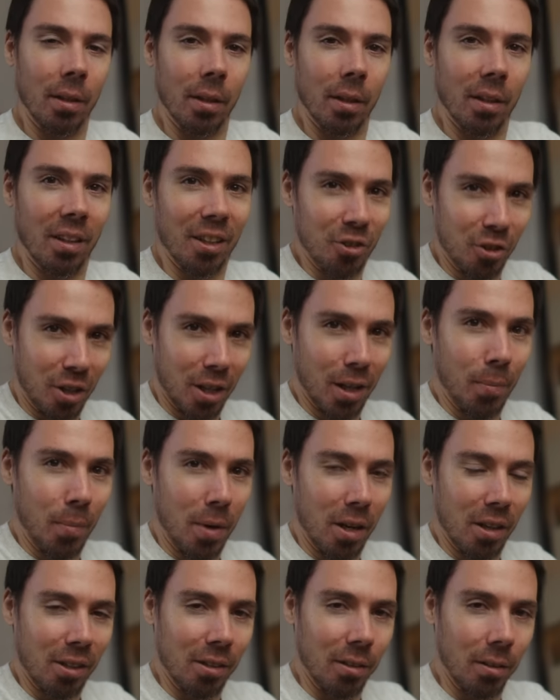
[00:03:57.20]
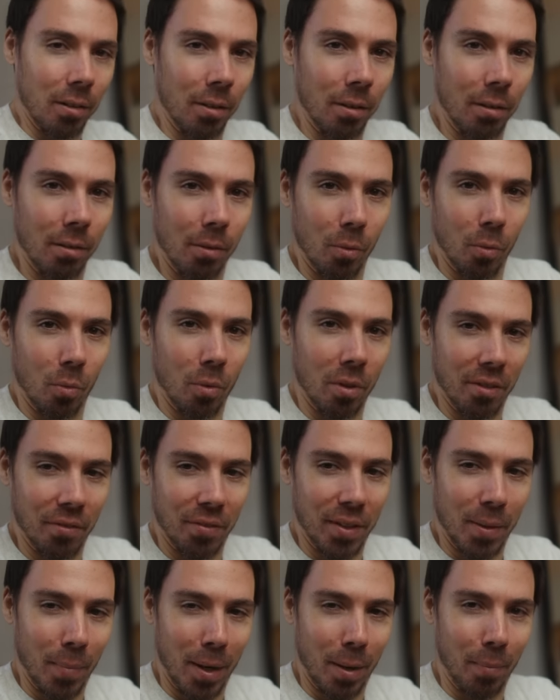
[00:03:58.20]
unless you get a monitor with a
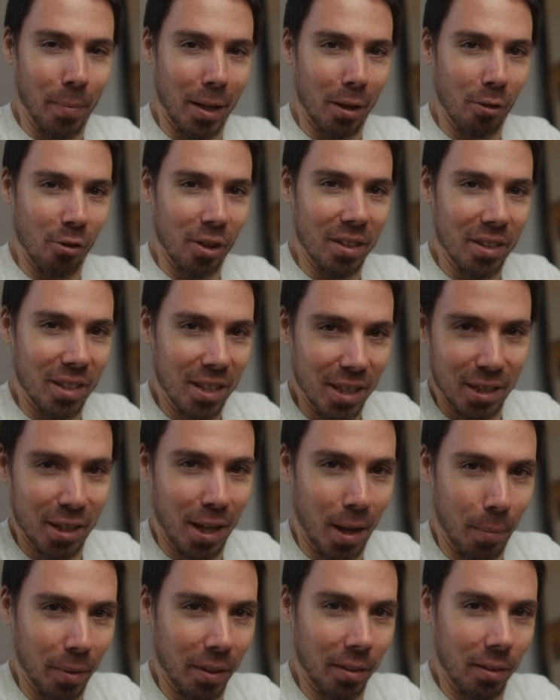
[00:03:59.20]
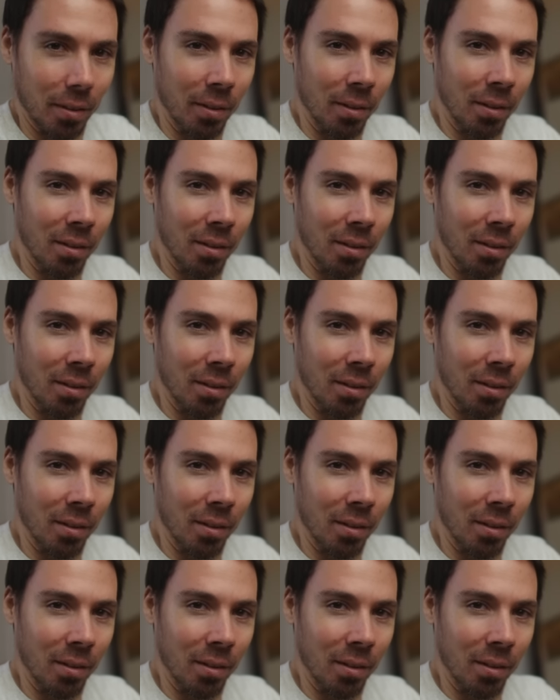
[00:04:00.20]
V-mount battery. D-tap it.